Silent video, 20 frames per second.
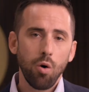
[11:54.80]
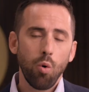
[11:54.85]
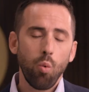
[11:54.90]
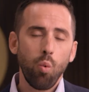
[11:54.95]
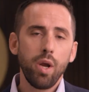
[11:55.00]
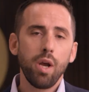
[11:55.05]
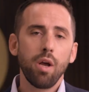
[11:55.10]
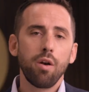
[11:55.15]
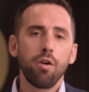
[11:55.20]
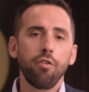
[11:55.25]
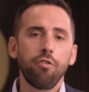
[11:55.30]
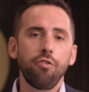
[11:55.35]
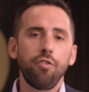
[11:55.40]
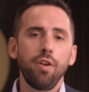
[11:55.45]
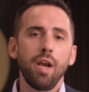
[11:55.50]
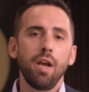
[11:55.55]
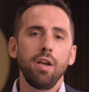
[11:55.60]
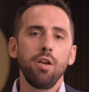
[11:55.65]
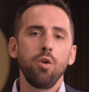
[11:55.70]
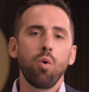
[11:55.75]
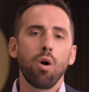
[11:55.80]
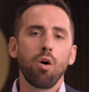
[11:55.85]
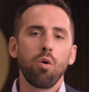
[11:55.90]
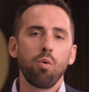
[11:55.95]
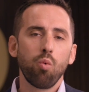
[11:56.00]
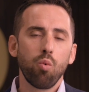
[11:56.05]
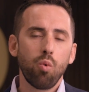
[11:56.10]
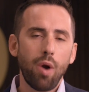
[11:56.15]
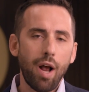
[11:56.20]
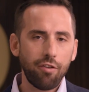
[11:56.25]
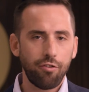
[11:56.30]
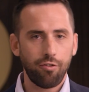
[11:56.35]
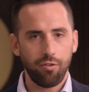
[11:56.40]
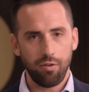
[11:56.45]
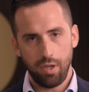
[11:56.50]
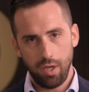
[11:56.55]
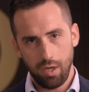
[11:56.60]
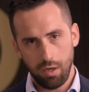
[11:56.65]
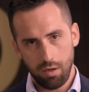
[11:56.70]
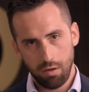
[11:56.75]
We understand you are
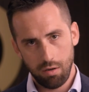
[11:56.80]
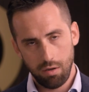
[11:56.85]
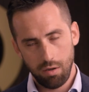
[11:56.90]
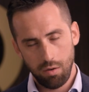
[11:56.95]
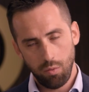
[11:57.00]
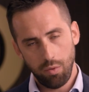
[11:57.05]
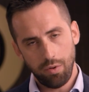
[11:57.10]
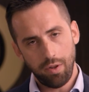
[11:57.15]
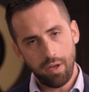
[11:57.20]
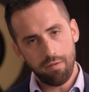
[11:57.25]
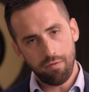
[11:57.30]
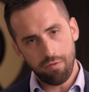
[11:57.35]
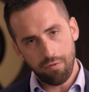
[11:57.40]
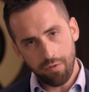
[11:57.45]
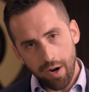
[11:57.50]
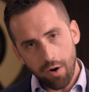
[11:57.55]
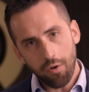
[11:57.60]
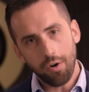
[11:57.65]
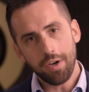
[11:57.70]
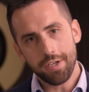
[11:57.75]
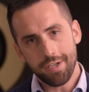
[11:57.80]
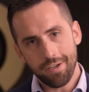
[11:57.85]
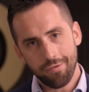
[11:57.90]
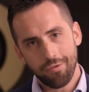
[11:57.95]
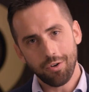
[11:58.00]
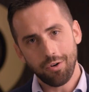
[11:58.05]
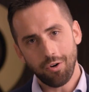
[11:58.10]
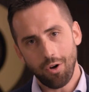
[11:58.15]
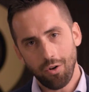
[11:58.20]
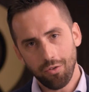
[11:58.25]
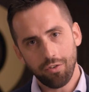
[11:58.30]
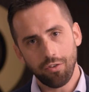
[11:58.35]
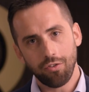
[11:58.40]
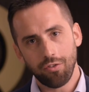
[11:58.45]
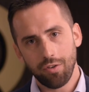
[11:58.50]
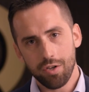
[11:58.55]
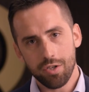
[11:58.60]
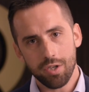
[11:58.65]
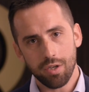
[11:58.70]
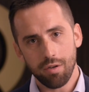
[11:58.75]
wrestling with a very difficult
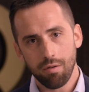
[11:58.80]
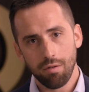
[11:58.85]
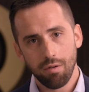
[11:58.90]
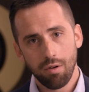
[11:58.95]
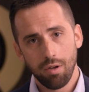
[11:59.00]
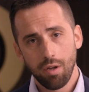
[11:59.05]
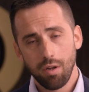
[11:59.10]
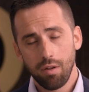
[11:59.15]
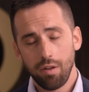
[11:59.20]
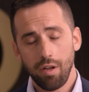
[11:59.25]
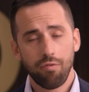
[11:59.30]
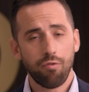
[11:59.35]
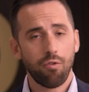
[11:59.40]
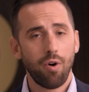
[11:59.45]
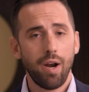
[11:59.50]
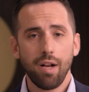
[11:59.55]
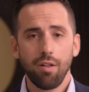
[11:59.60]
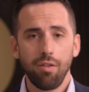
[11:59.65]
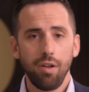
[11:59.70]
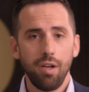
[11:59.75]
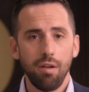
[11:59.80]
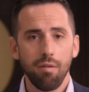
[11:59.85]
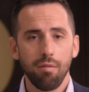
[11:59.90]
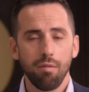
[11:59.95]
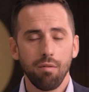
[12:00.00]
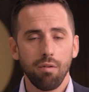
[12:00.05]
decision that, frankly,